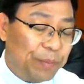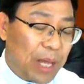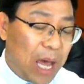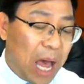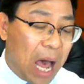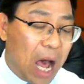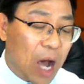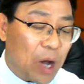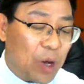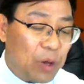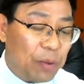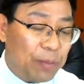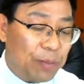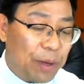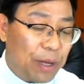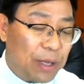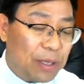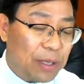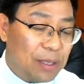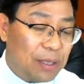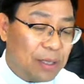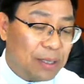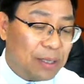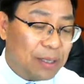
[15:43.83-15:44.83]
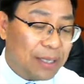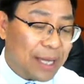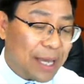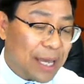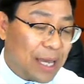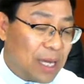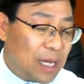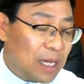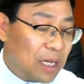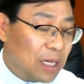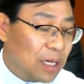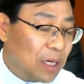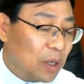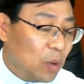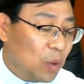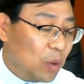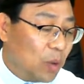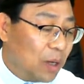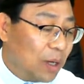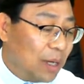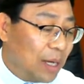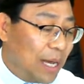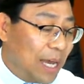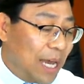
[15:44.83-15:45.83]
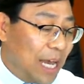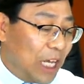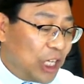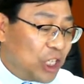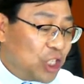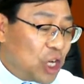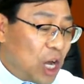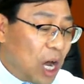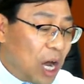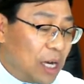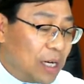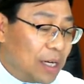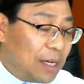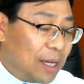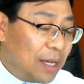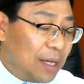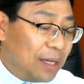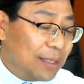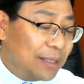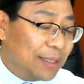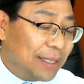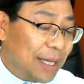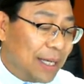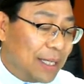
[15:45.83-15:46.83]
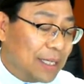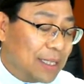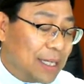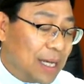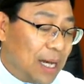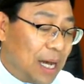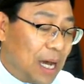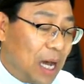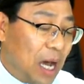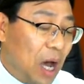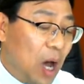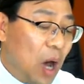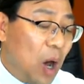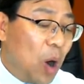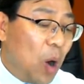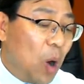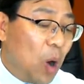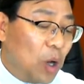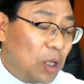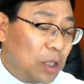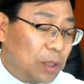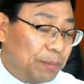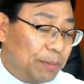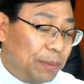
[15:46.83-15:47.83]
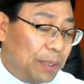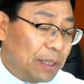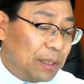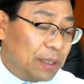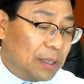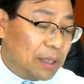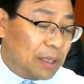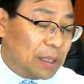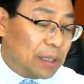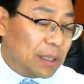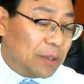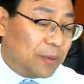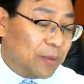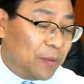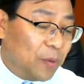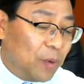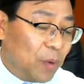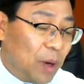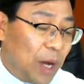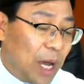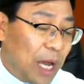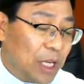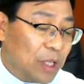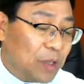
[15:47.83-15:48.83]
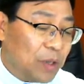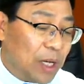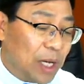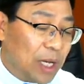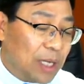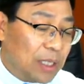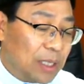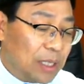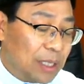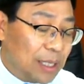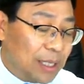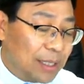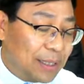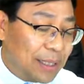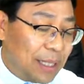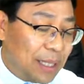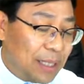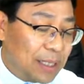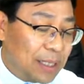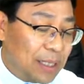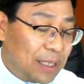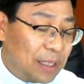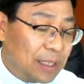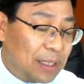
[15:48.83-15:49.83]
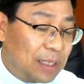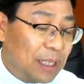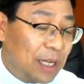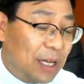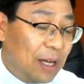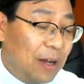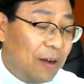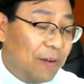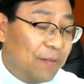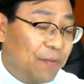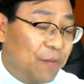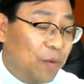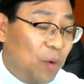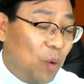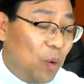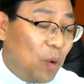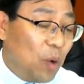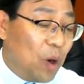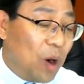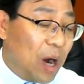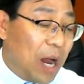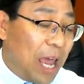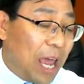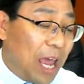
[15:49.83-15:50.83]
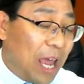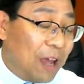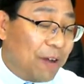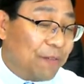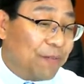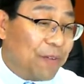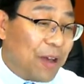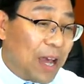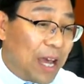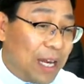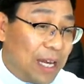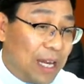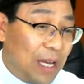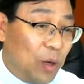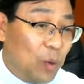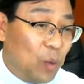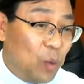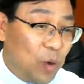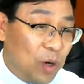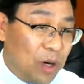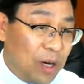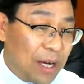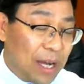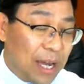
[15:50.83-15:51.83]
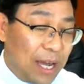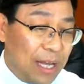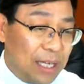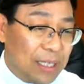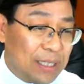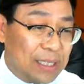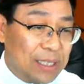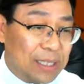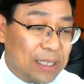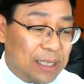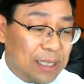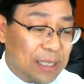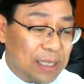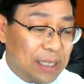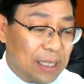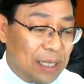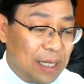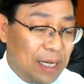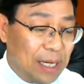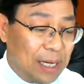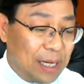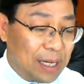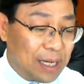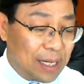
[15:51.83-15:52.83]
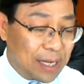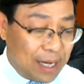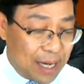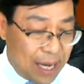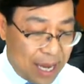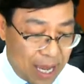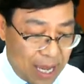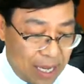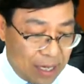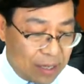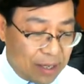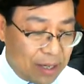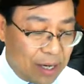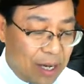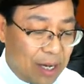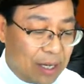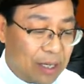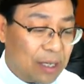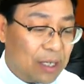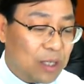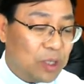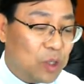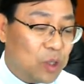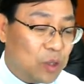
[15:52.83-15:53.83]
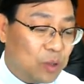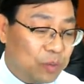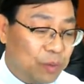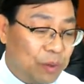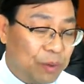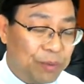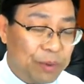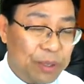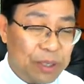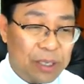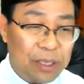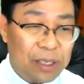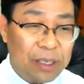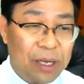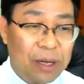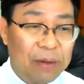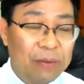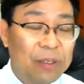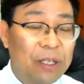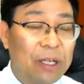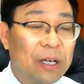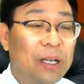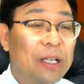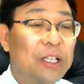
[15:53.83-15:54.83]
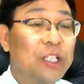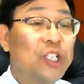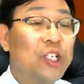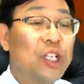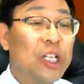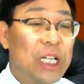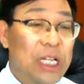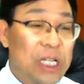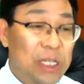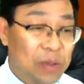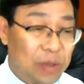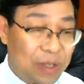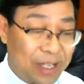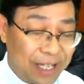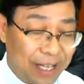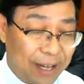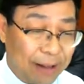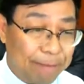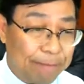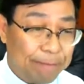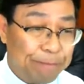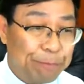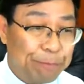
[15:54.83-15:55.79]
occupational care or child care center, hospitals, for educational centers, for if any work as like a care and then supervision of the children,